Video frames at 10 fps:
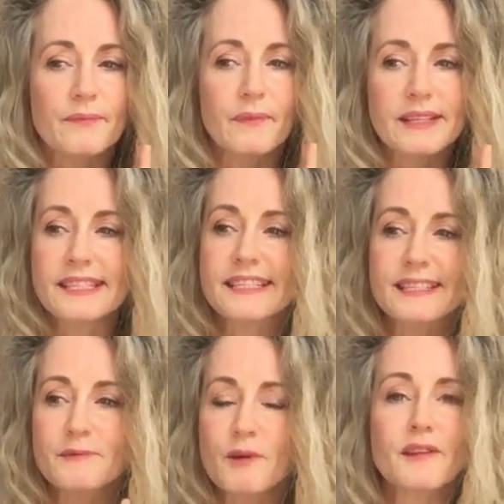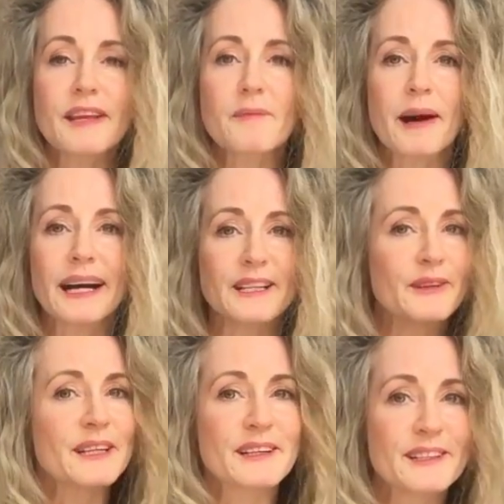my sister's birthday party
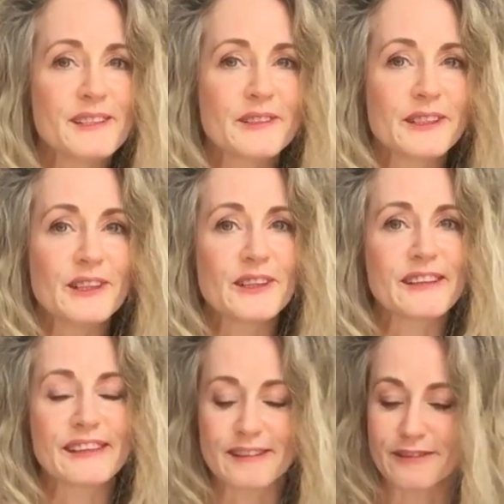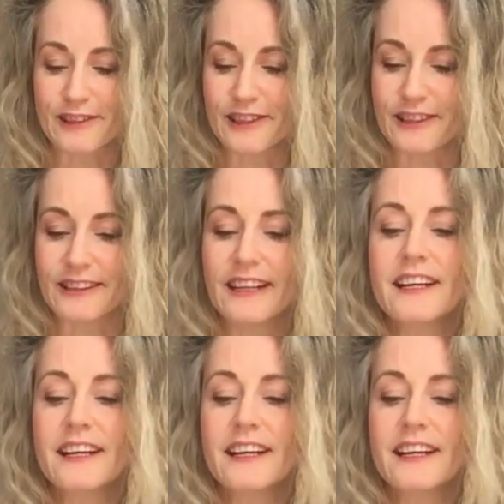when I'm going to do a yoga thing for her.